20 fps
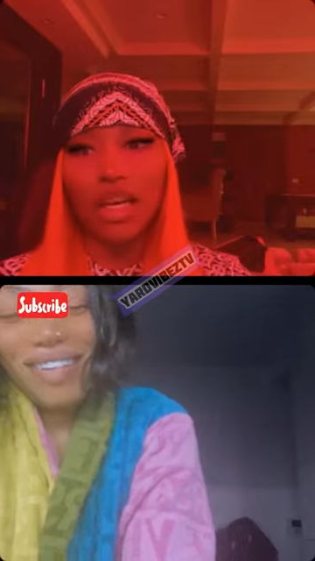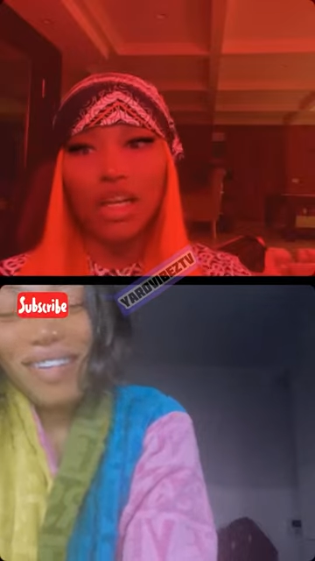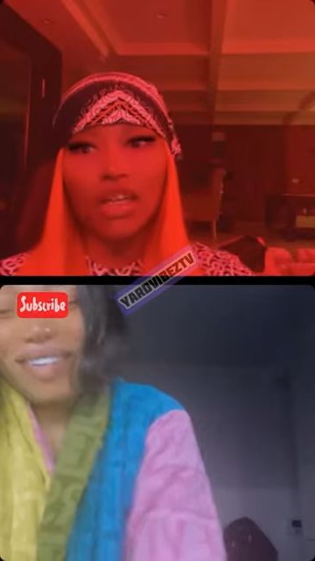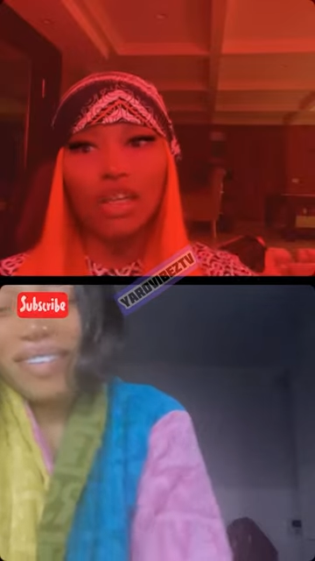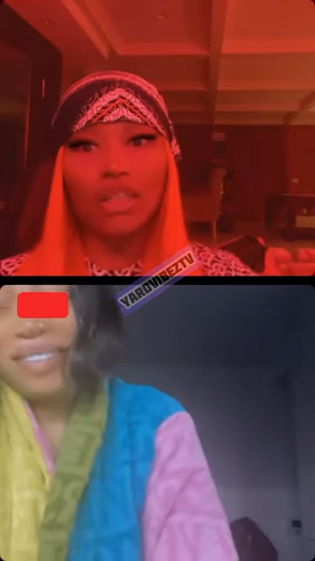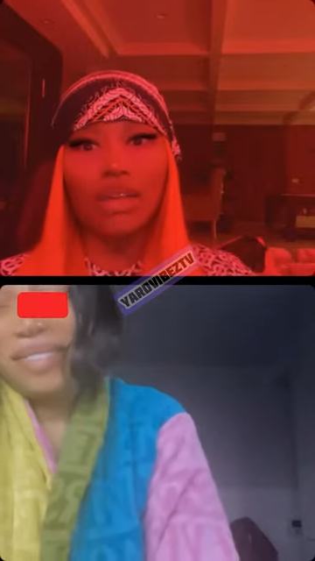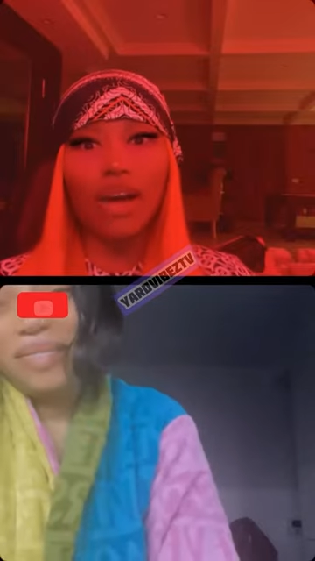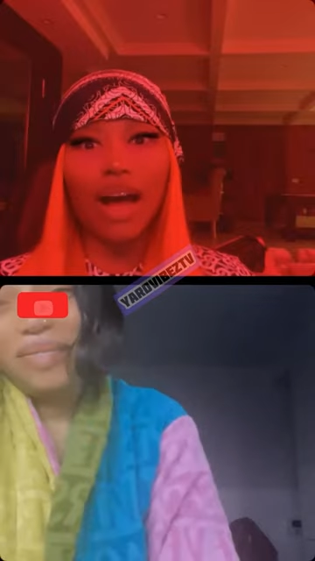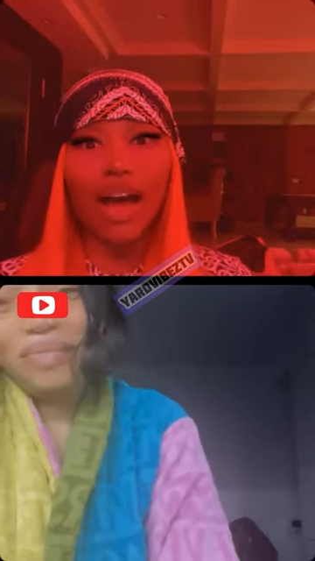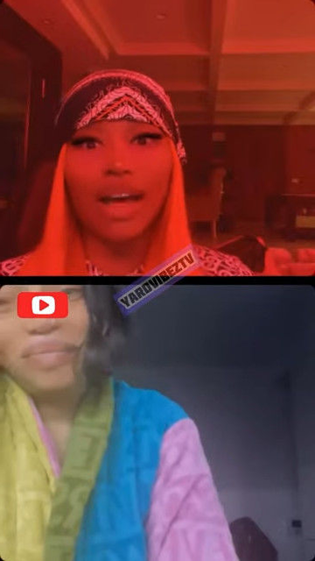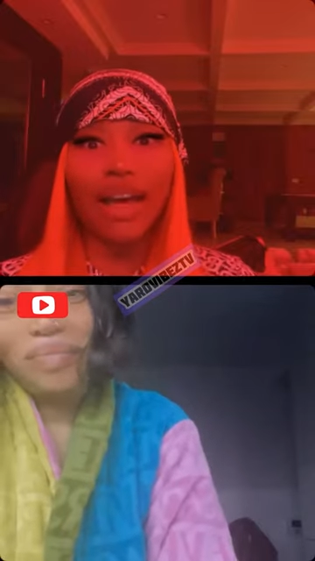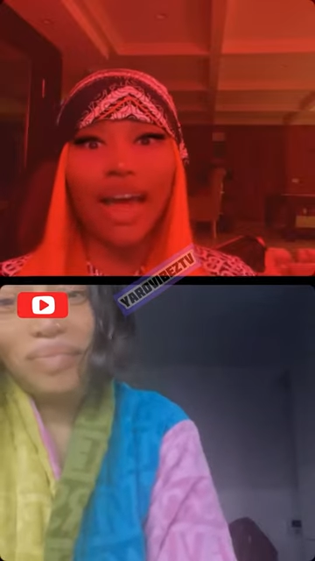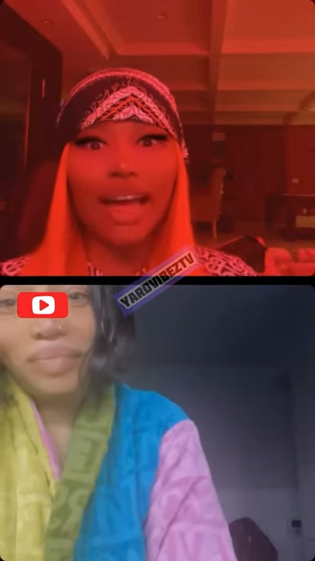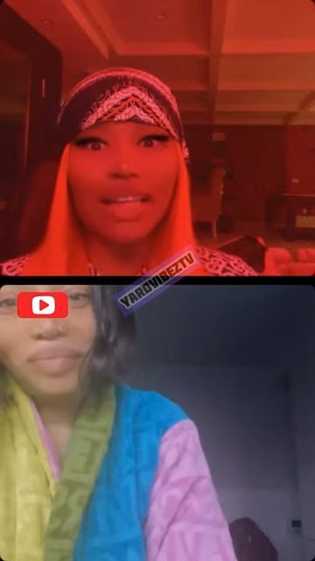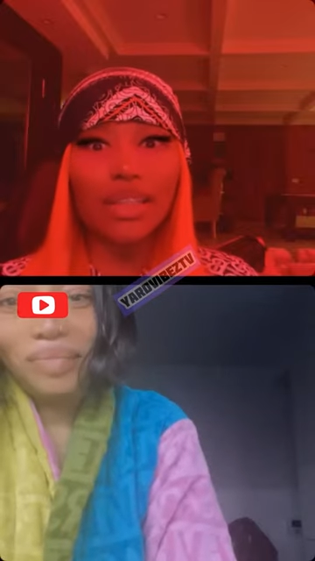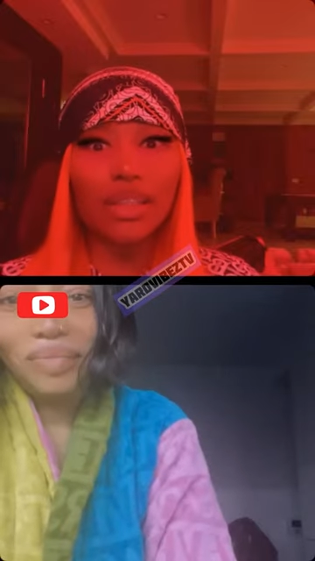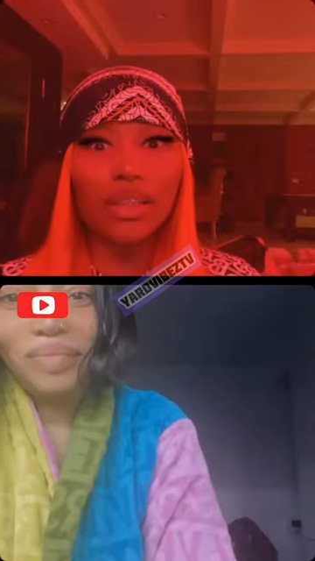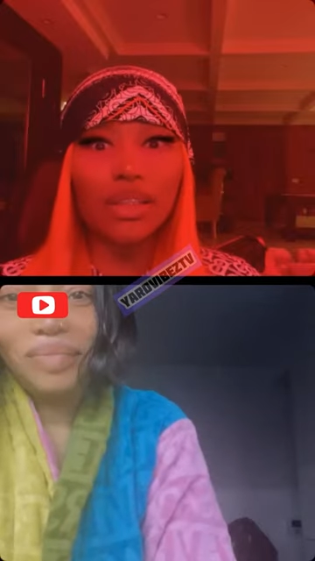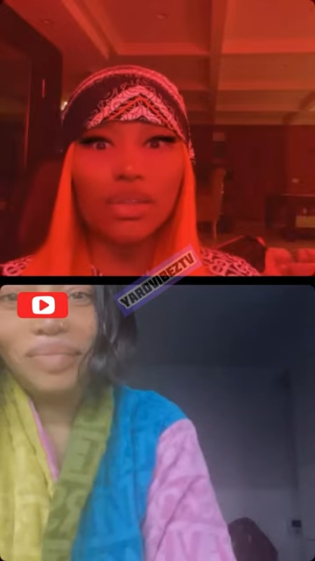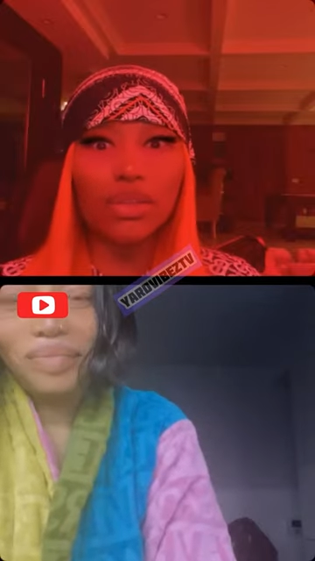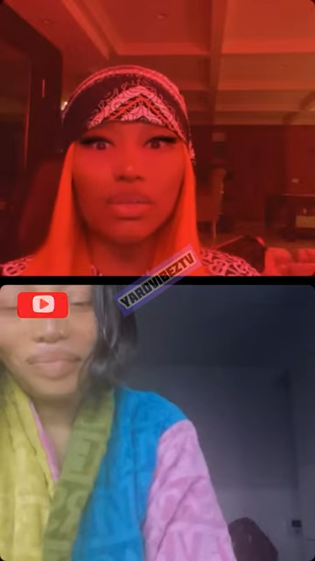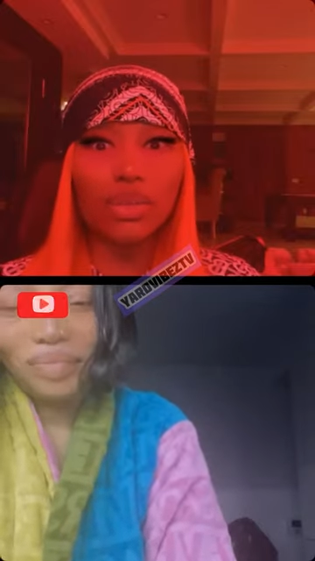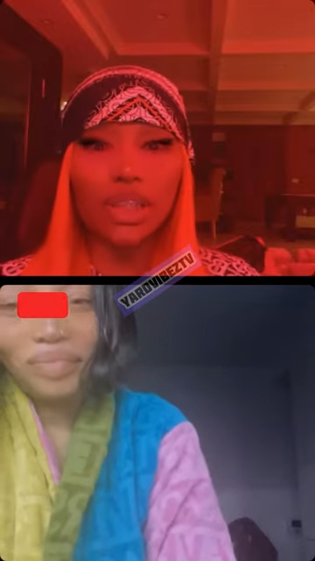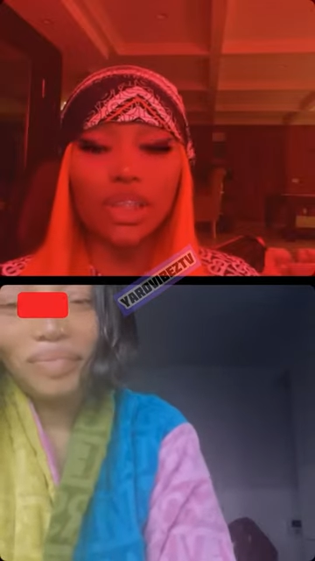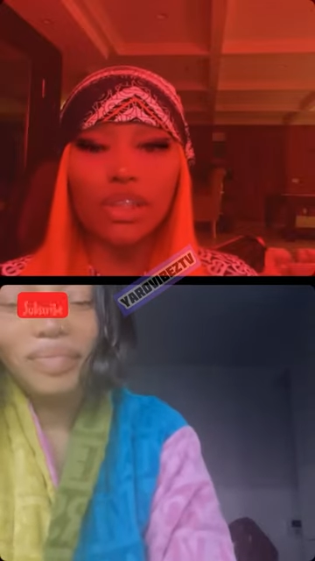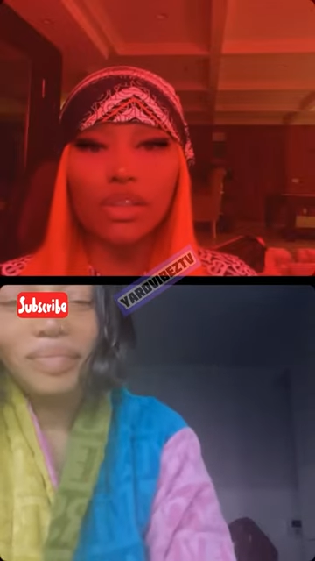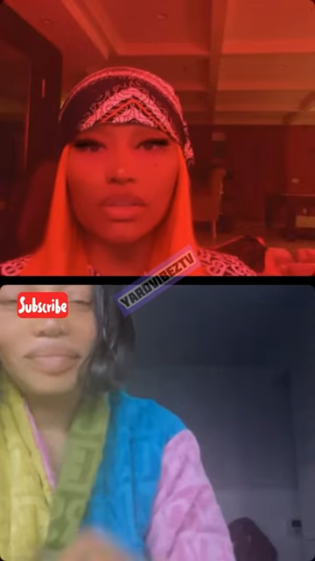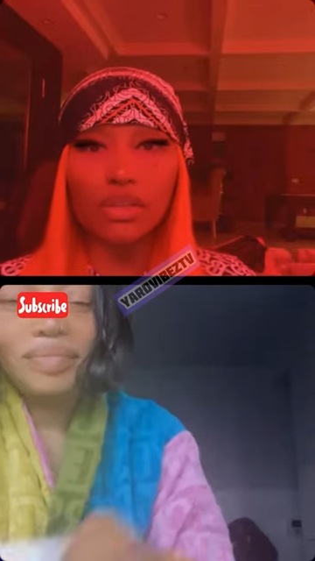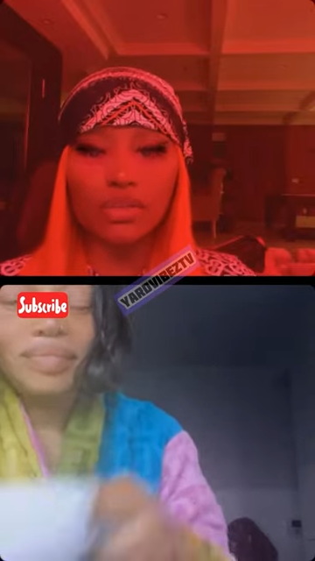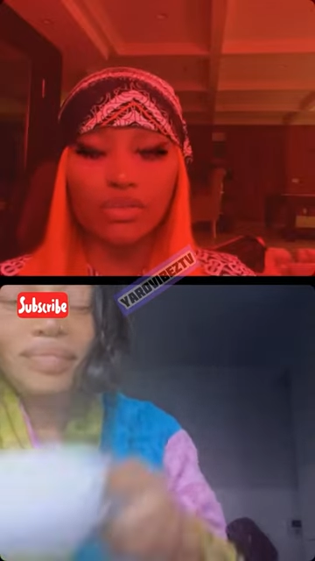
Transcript: So I had to do this